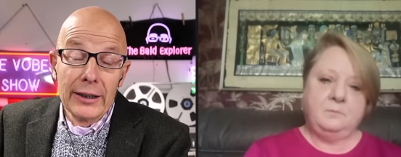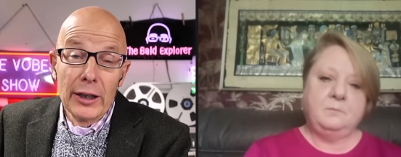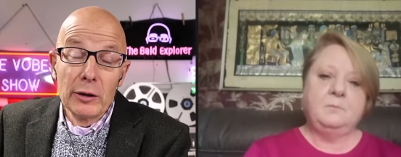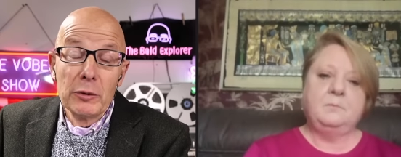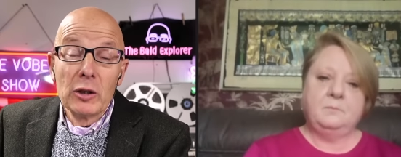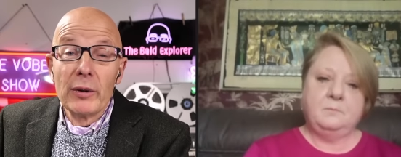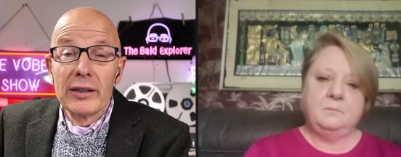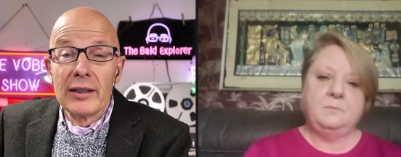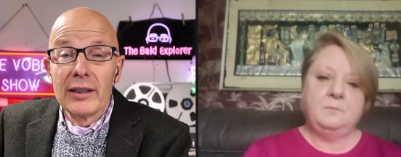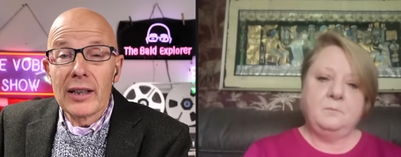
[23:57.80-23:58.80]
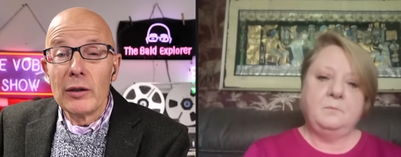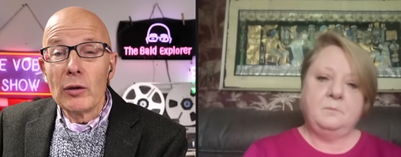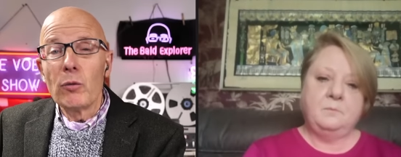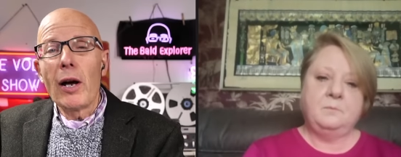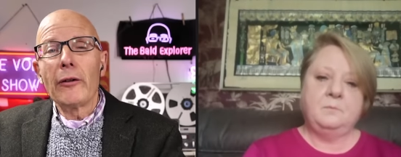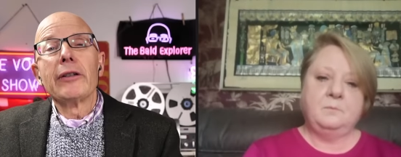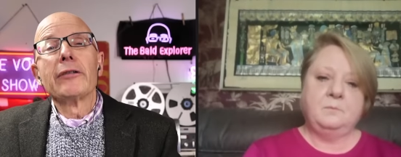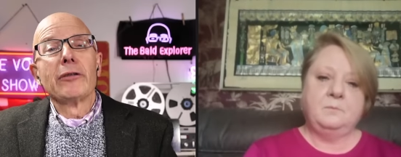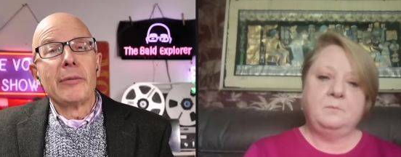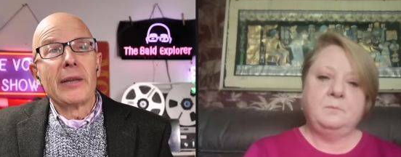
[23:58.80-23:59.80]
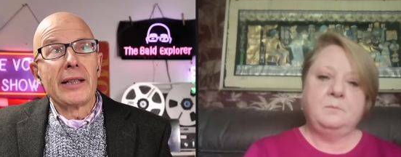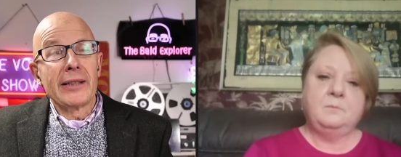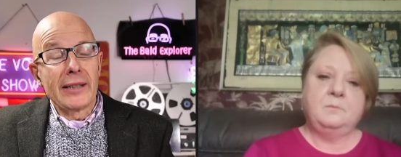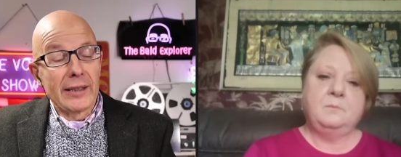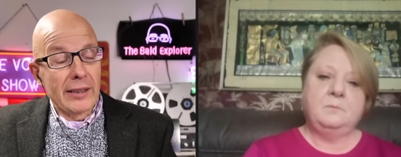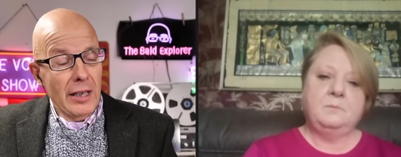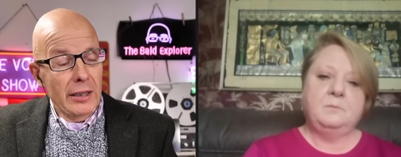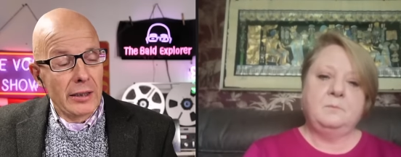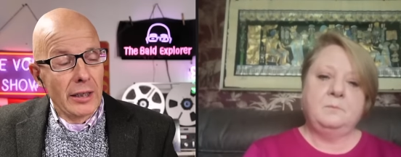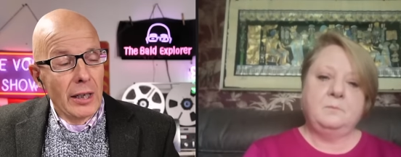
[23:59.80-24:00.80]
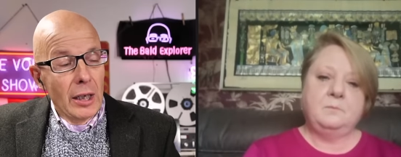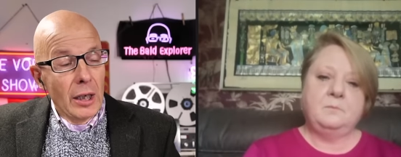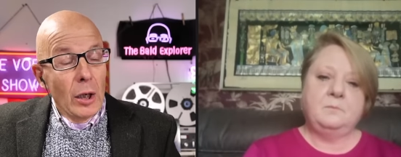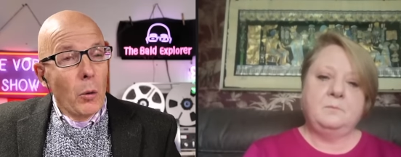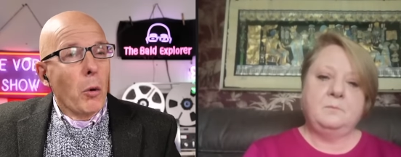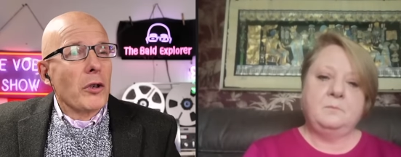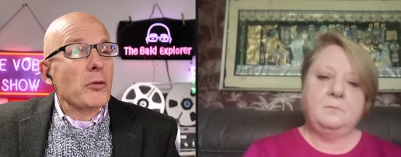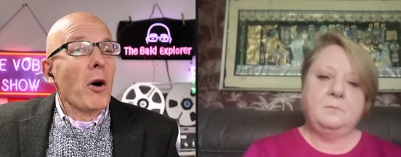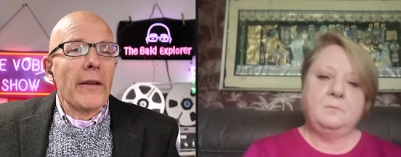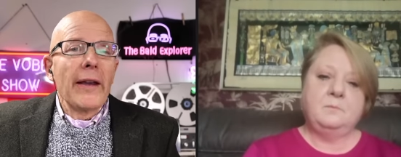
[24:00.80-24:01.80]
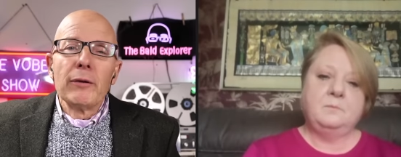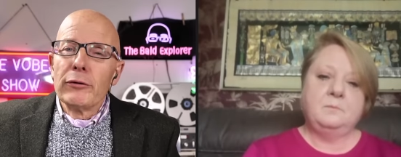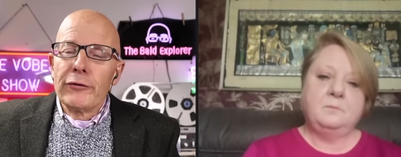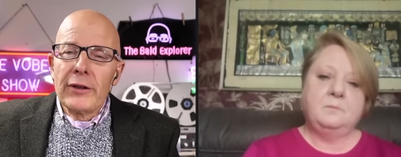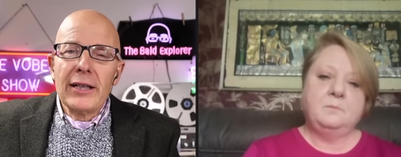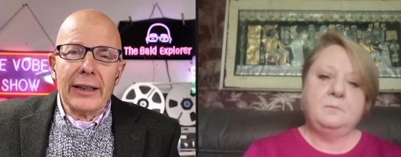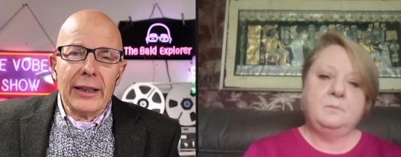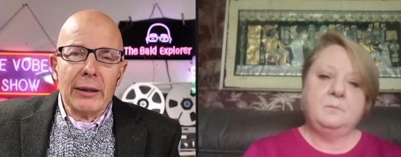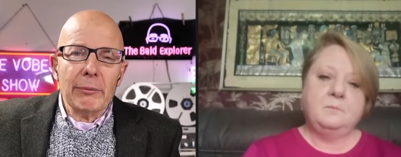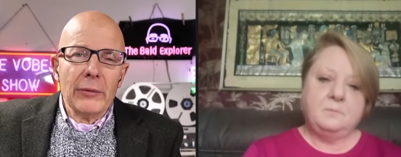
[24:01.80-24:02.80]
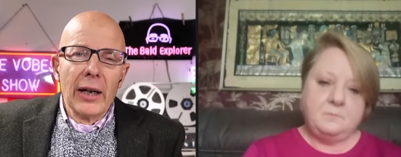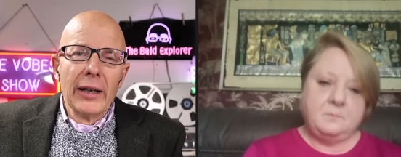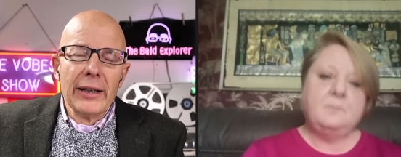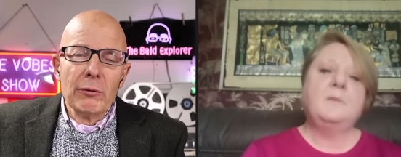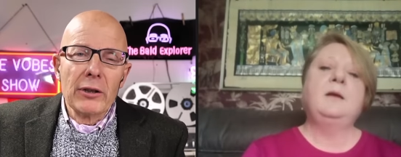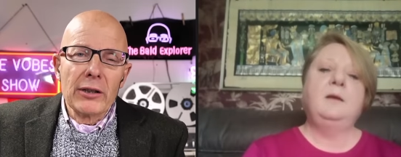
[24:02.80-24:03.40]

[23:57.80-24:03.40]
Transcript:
Speaker 1: like nobody's business. And the worry for me as his son was what they were feeding him, and it